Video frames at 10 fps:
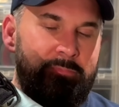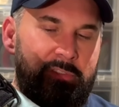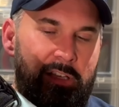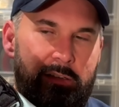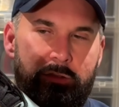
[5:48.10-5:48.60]

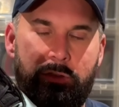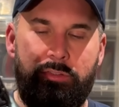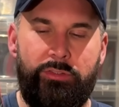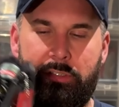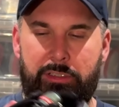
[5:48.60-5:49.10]
that is
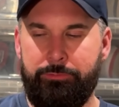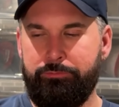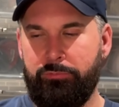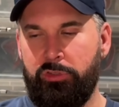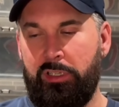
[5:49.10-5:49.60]
just silly.
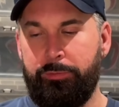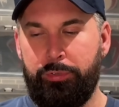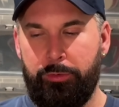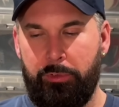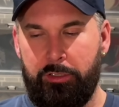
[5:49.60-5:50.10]
So let's
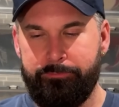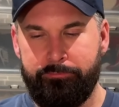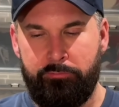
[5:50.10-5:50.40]
put them on.